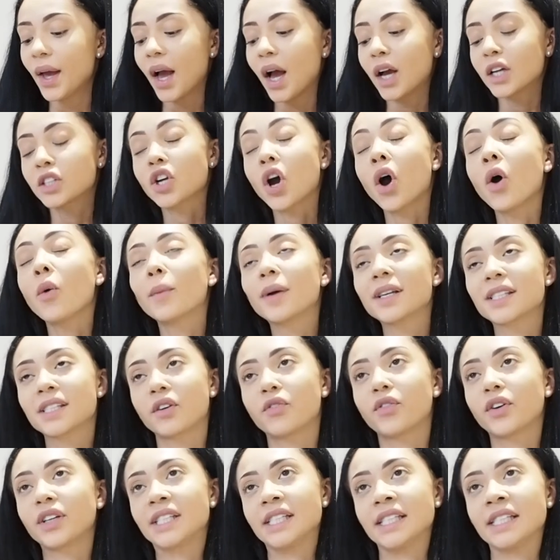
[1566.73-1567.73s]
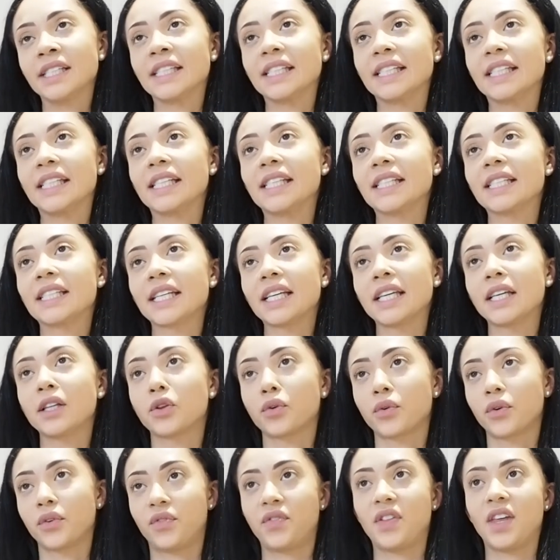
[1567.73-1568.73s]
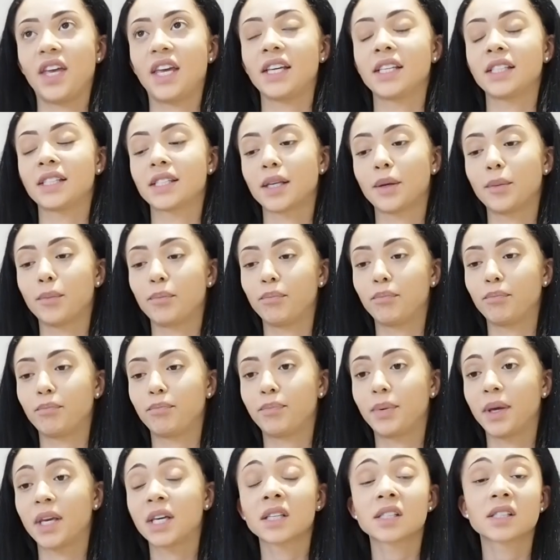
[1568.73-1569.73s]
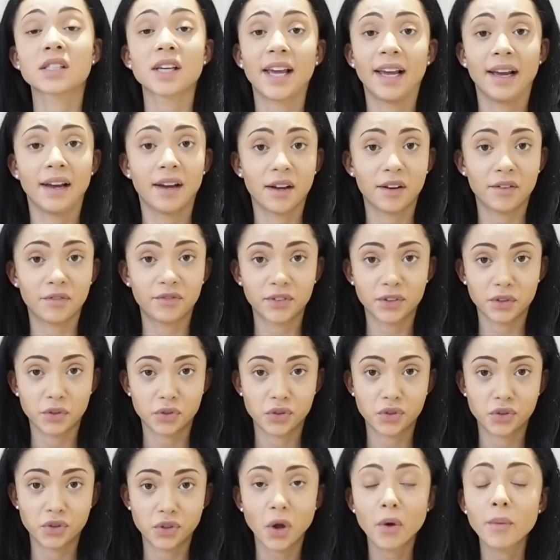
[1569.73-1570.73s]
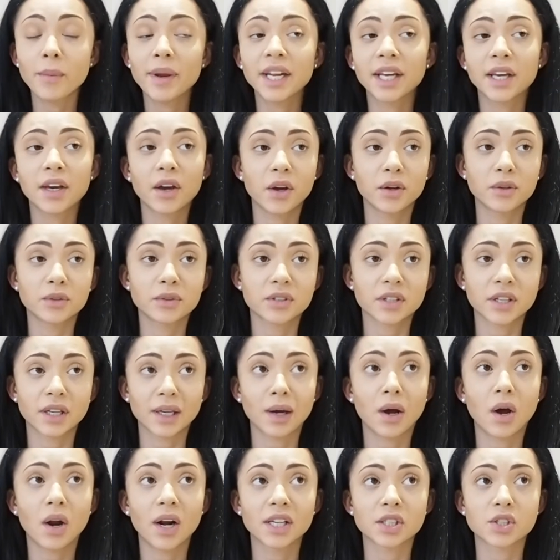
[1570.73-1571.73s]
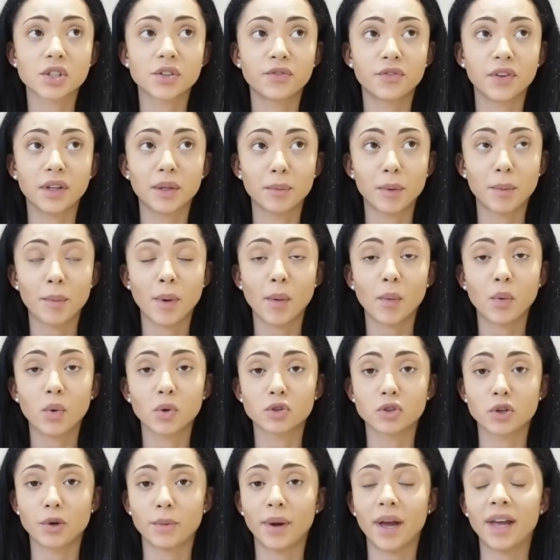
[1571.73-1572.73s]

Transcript: I told myself I didn't need either of these because I have so many coats that I can't actually fit them in my wardrobe.